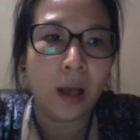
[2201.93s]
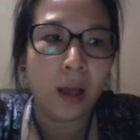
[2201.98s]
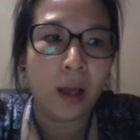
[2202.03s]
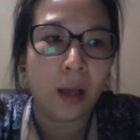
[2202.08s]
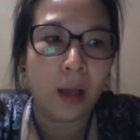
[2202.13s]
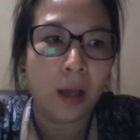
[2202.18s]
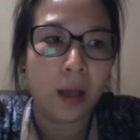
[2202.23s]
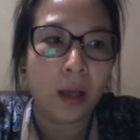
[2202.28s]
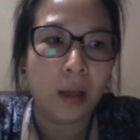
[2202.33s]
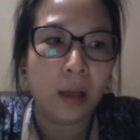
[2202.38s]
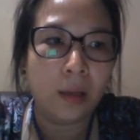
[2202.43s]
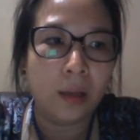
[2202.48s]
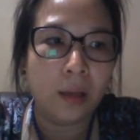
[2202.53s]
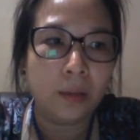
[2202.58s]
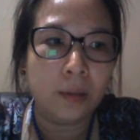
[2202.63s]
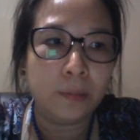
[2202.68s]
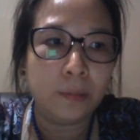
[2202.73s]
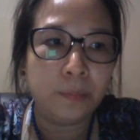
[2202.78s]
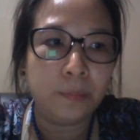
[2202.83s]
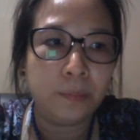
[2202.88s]
uh,
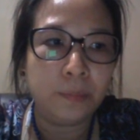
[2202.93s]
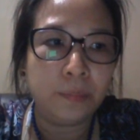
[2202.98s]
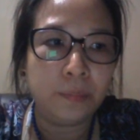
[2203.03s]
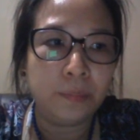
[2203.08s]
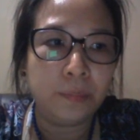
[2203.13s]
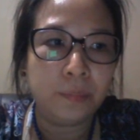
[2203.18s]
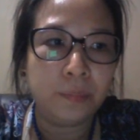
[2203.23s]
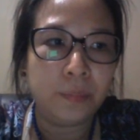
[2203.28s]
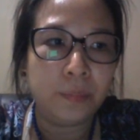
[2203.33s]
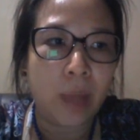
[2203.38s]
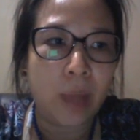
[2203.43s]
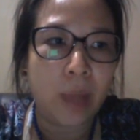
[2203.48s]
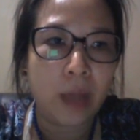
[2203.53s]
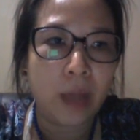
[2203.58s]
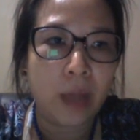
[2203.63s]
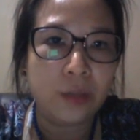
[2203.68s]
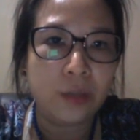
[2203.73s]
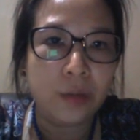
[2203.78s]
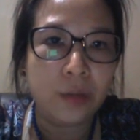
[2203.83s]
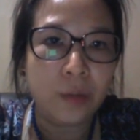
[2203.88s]

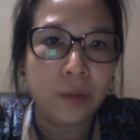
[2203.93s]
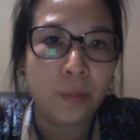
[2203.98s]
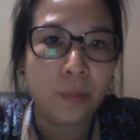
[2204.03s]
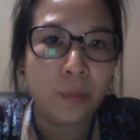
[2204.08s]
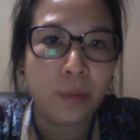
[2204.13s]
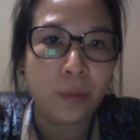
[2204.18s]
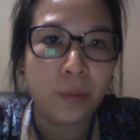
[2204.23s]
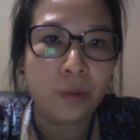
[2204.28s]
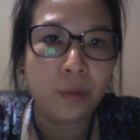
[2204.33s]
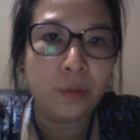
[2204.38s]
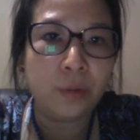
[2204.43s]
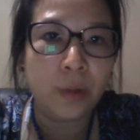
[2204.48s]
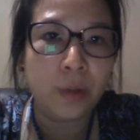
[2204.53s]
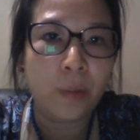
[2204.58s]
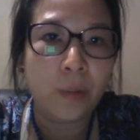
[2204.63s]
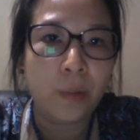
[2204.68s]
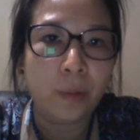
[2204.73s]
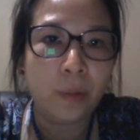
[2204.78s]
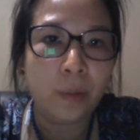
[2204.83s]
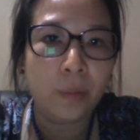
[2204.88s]
actually usually
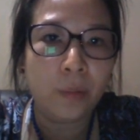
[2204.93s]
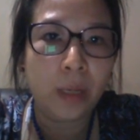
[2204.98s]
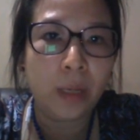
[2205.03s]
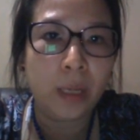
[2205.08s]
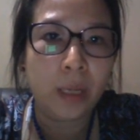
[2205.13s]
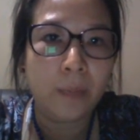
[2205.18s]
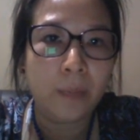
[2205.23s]
when we